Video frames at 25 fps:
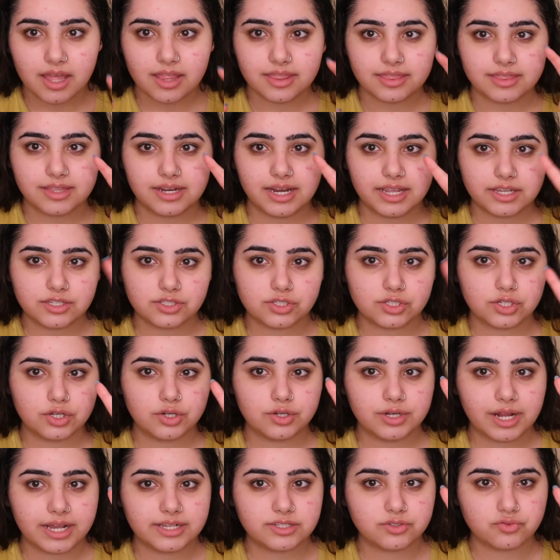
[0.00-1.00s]
the next 2
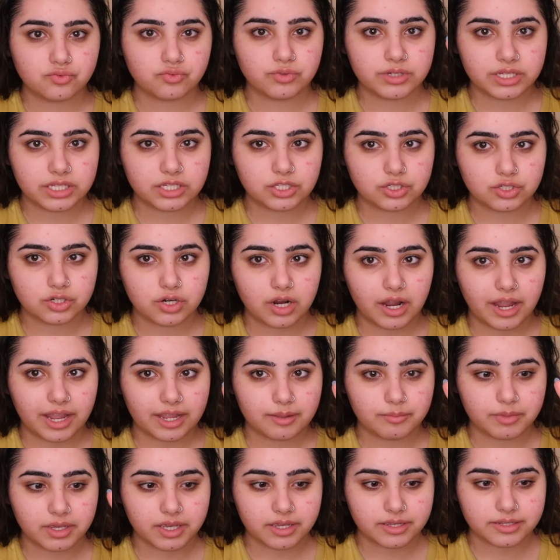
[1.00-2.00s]
days are really
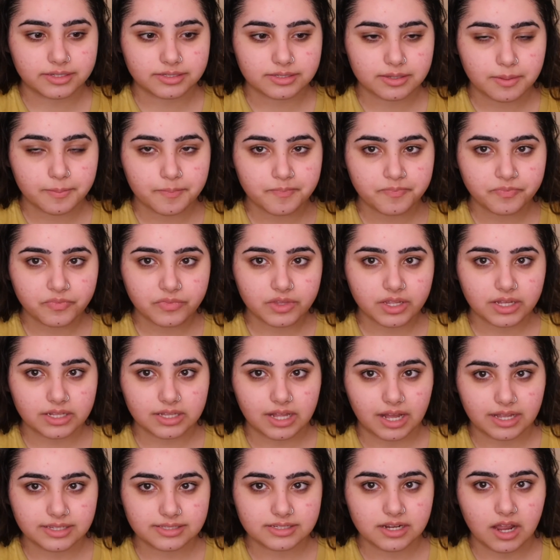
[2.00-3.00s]
trying because
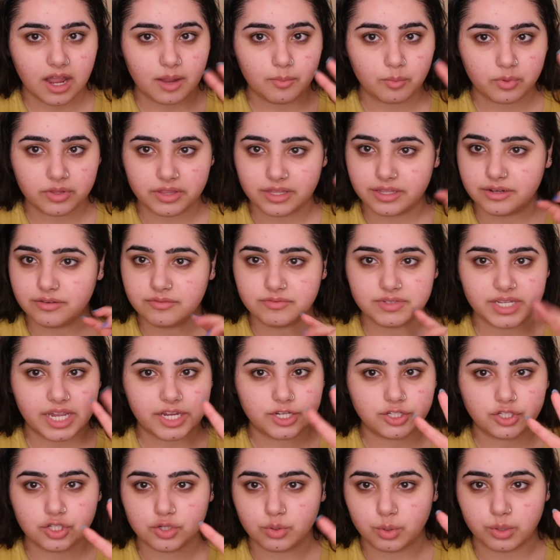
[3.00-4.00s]
last time within day
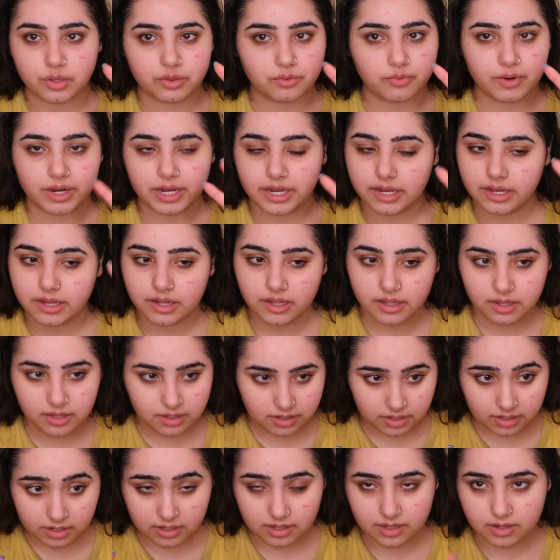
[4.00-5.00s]
2 or 3,
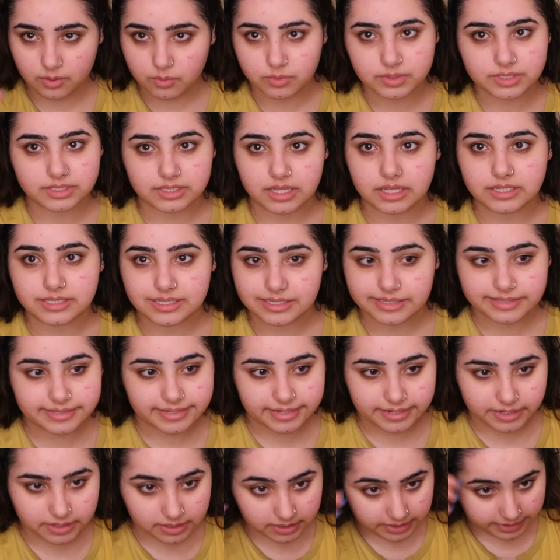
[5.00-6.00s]
it was a
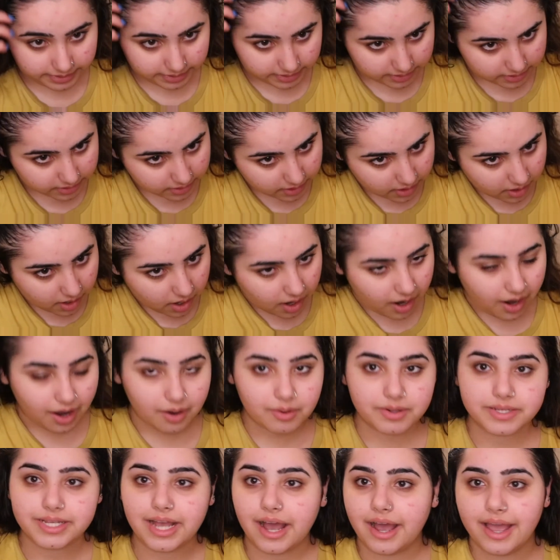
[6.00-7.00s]
slick. Like
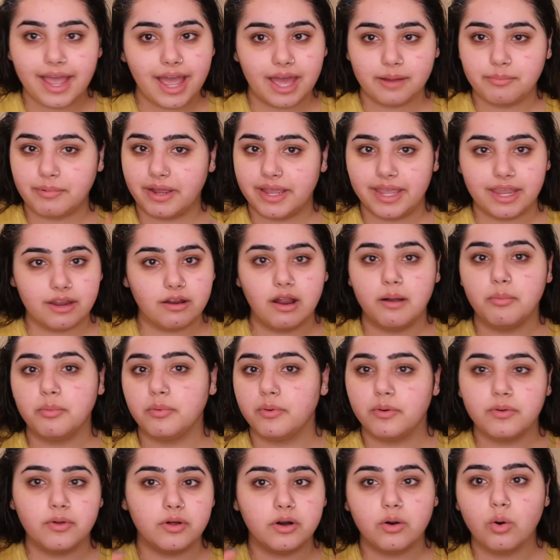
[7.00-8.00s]
I had my hair up
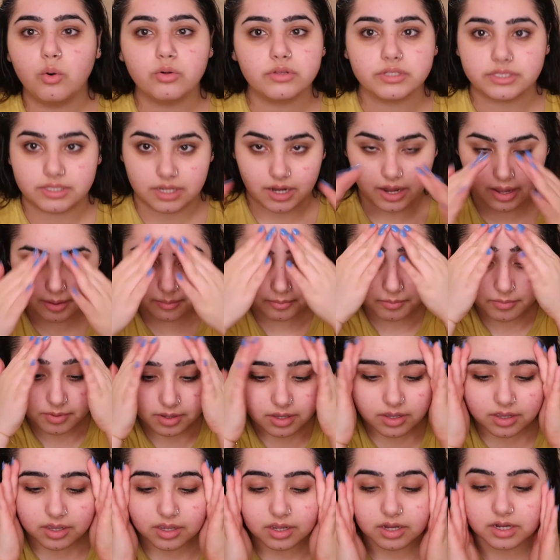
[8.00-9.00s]
all the time
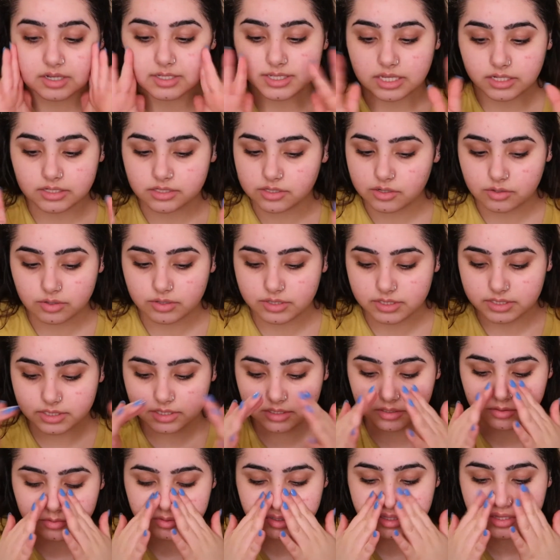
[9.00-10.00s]
because I just couldn't
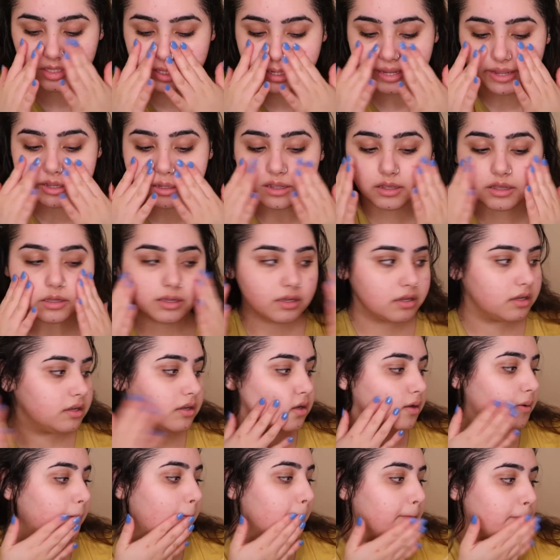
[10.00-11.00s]
deal with I
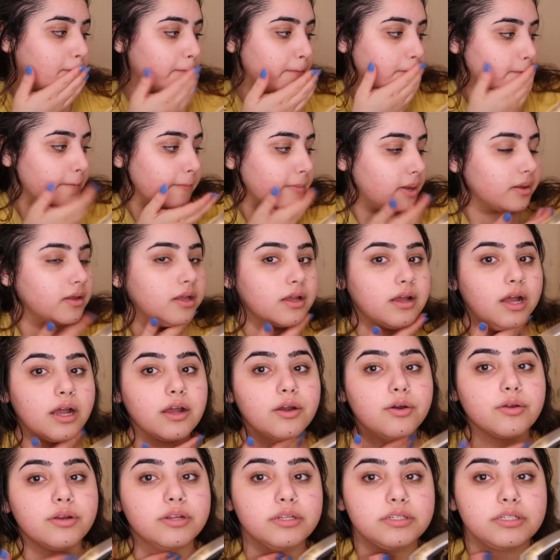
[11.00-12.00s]

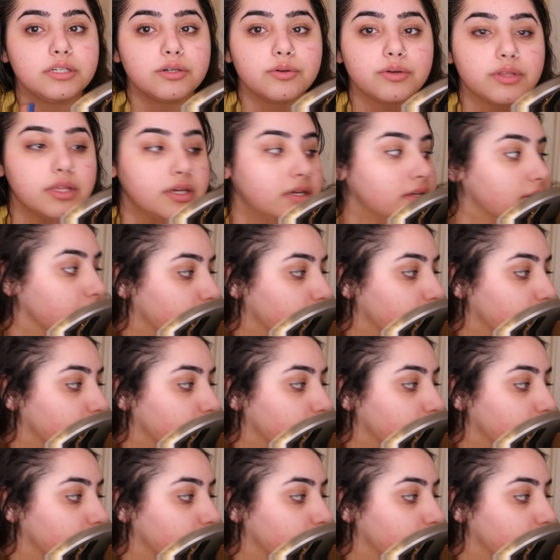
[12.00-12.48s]
couldn't deal with it.